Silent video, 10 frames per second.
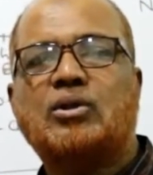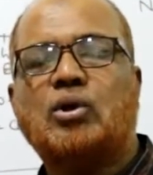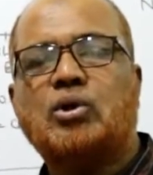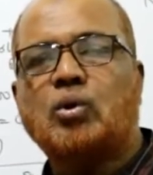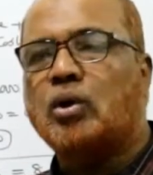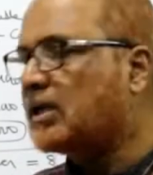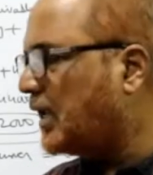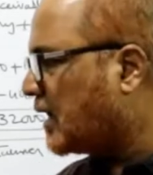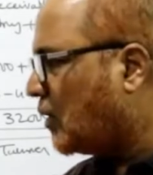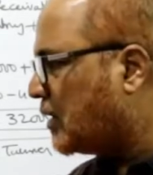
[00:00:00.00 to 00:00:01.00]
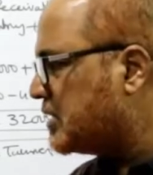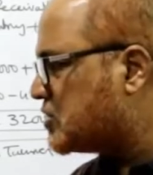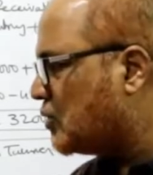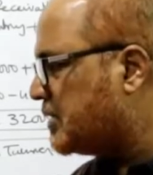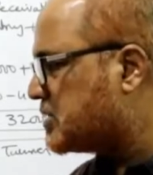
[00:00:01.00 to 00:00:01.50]
So total account
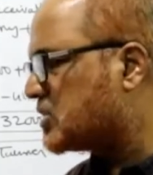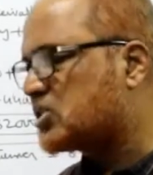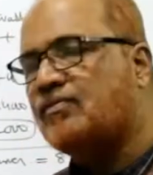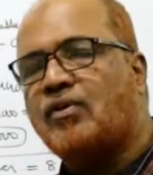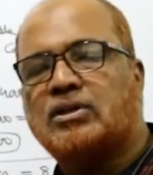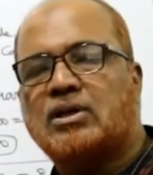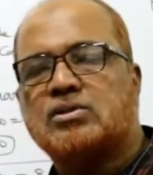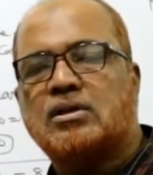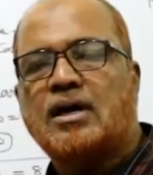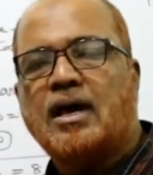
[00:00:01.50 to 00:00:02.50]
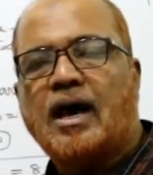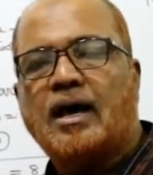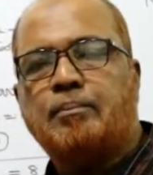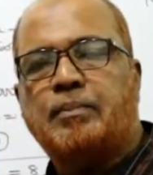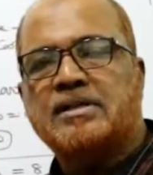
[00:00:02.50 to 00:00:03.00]
receivable 64,000
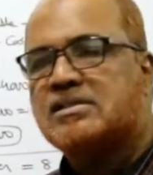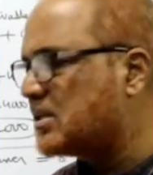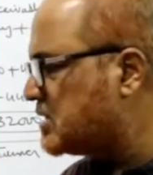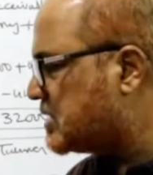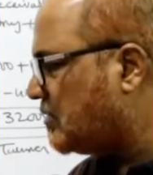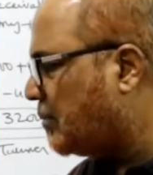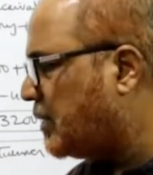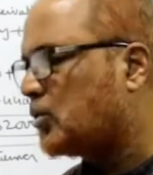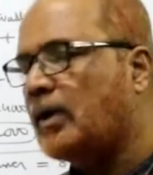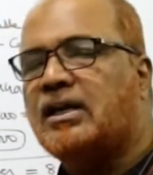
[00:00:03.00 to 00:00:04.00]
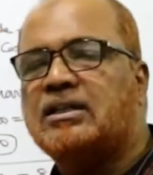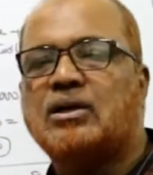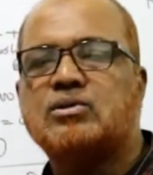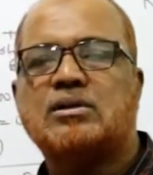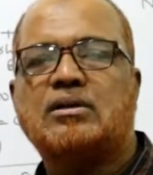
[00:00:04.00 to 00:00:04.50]
and bills receivable
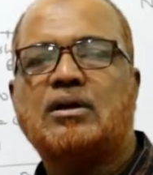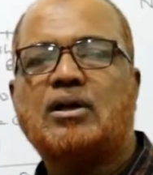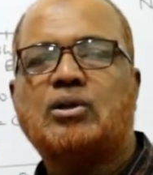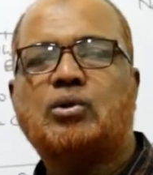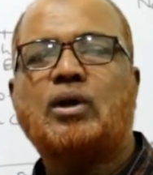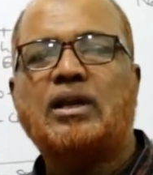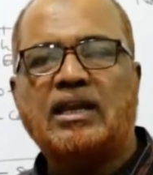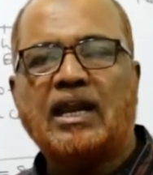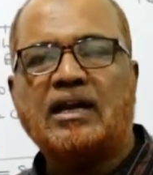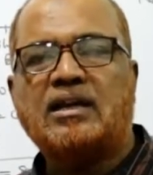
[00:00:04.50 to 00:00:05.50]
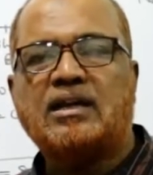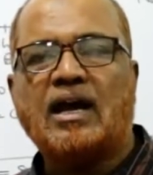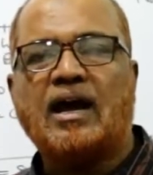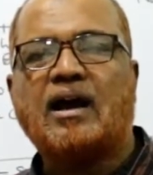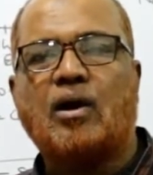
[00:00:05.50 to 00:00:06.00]
20,000. So net
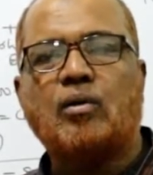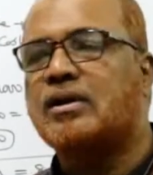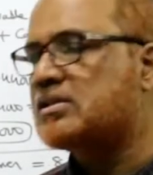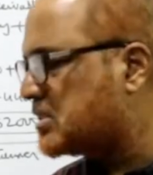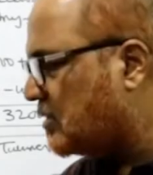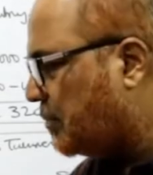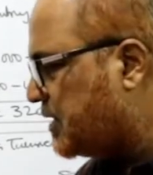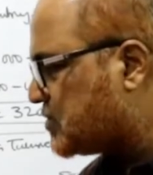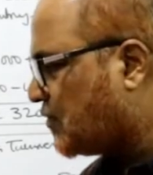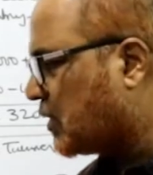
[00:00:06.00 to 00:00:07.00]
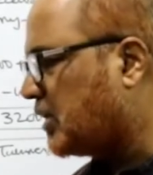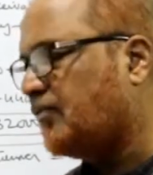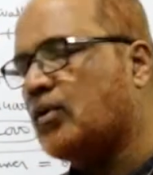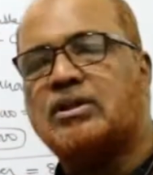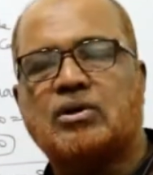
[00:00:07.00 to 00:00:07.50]
account receivable is
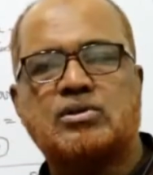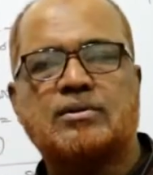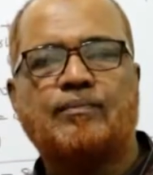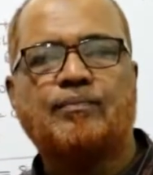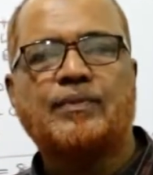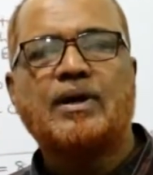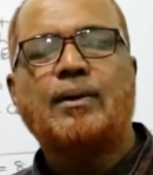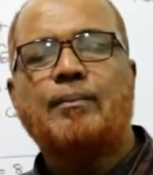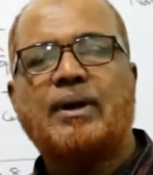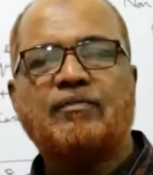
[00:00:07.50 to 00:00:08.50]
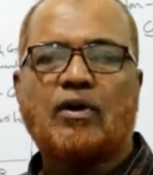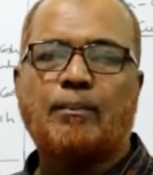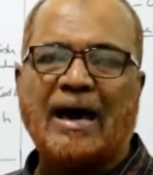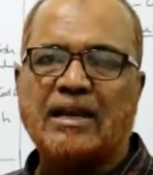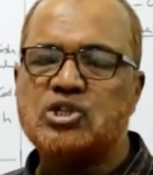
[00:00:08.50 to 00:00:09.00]
44,000. But
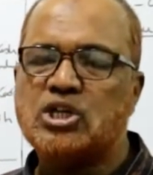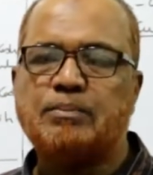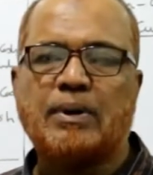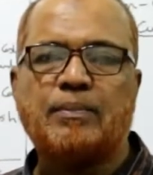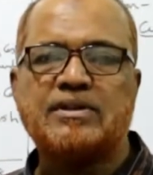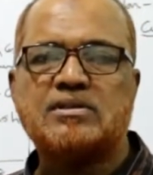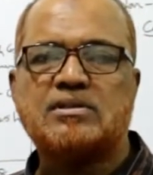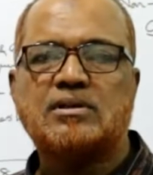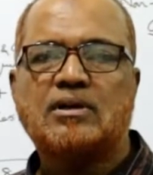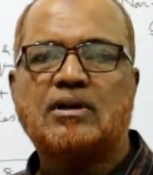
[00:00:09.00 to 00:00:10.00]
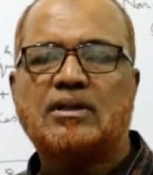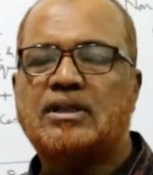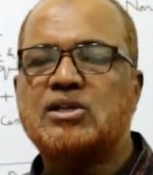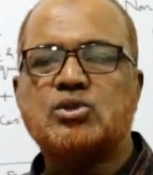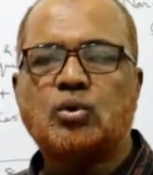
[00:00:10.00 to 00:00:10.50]
for balance sheet purpose,
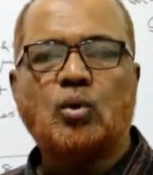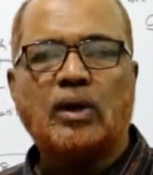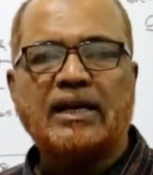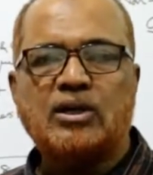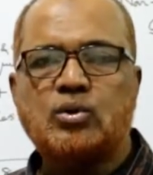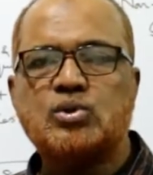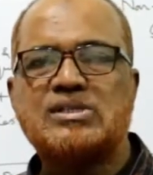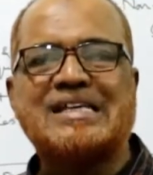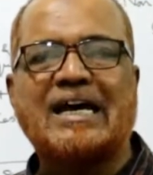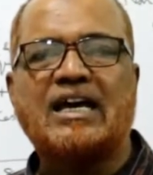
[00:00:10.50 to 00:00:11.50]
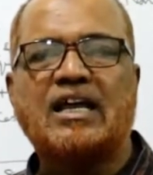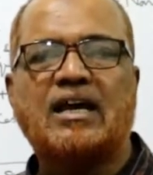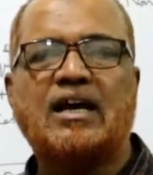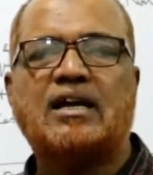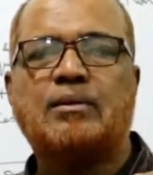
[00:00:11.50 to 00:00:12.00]
there is no need to
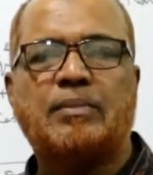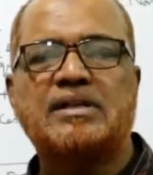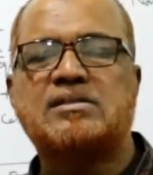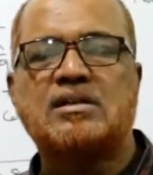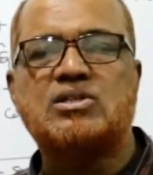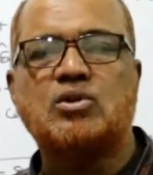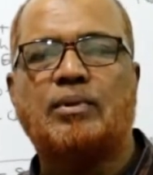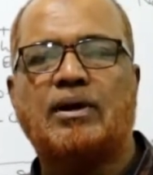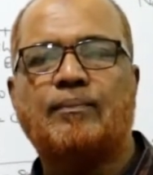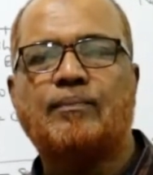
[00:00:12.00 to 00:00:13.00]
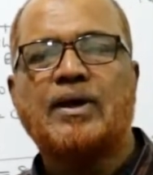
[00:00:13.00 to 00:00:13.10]
segregate bills receivable.